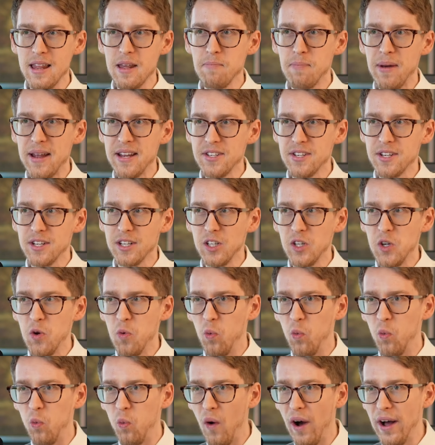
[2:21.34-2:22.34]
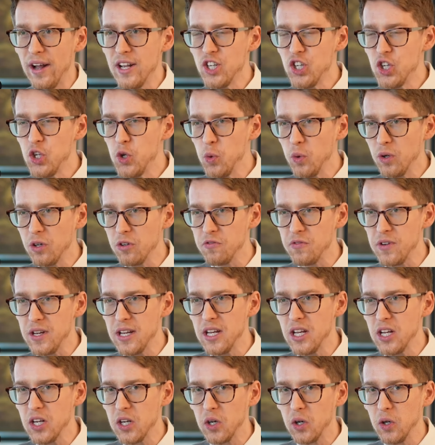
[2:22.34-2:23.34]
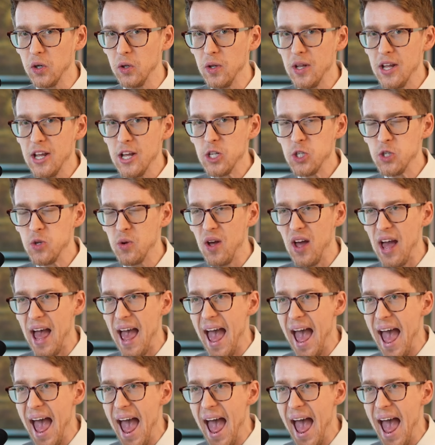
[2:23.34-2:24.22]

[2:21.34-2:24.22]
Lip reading: They basically want your vehicle to